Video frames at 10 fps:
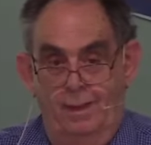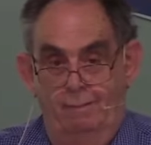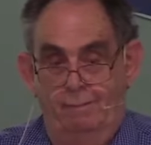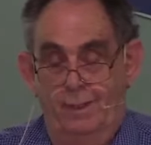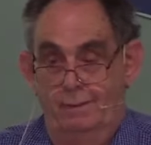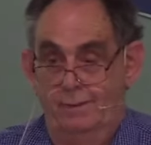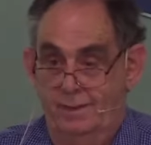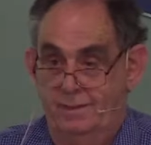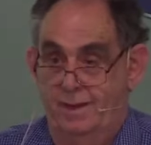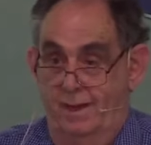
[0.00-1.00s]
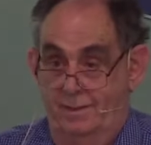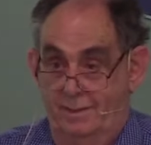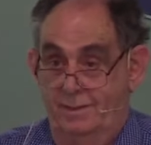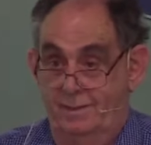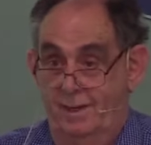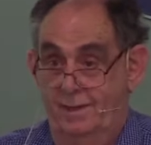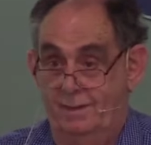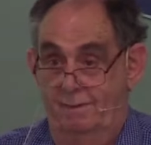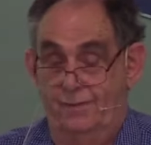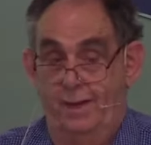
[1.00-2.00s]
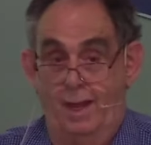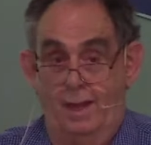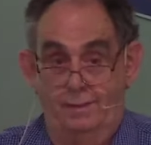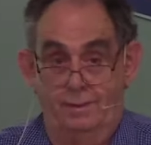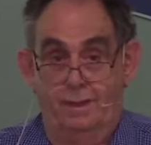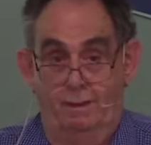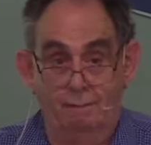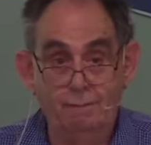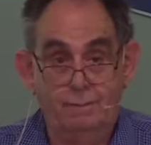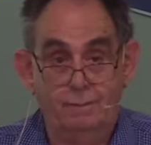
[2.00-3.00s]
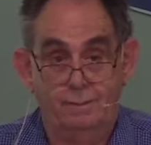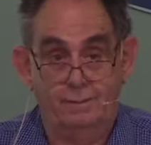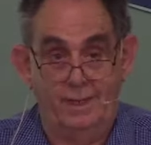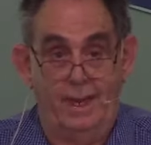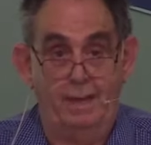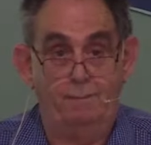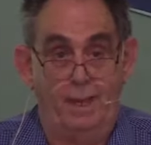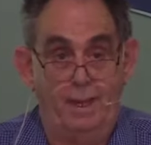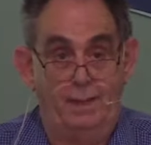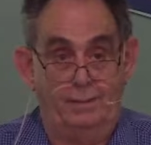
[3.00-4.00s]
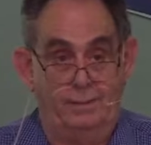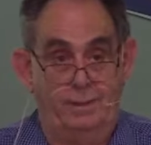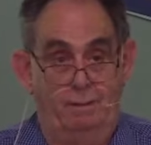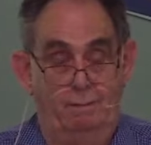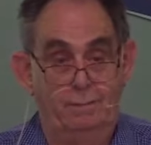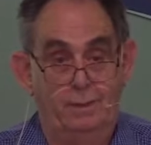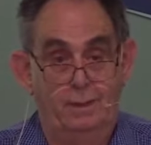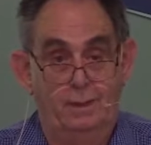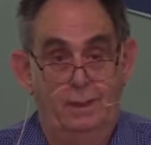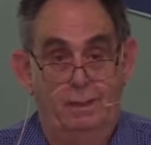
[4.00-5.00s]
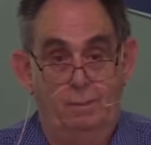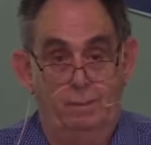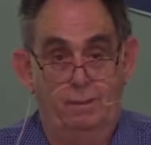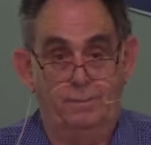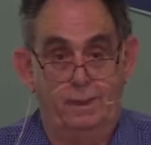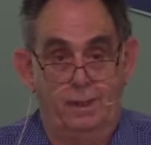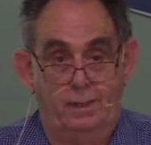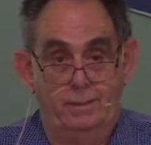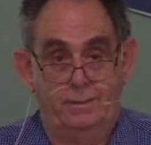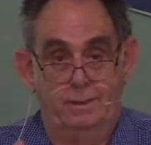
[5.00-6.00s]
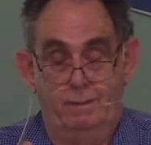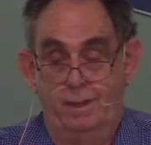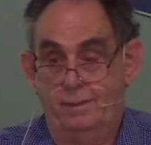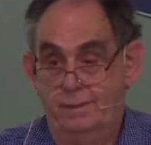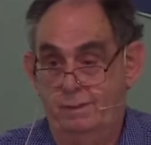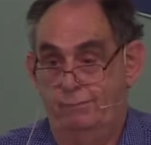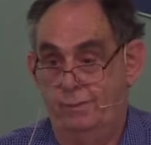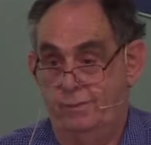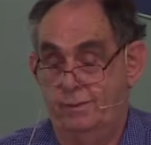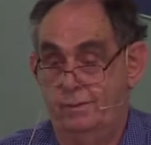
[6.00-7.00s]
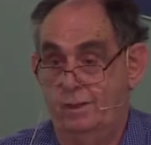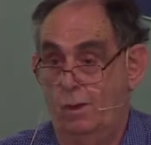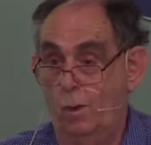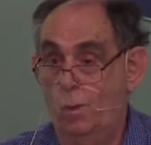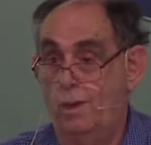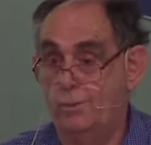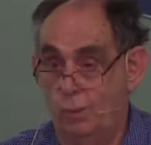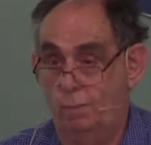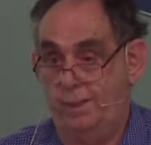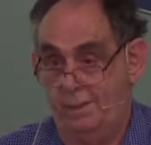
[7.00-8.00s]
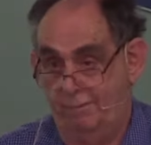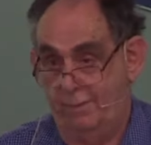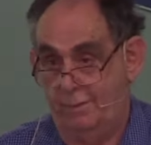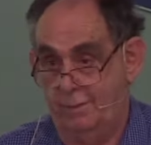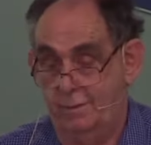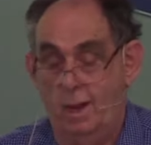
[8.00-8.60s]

Well, these days it is often hard to tell, or it can be hard to tell. But what I'm saying is there are differences and always will be differences.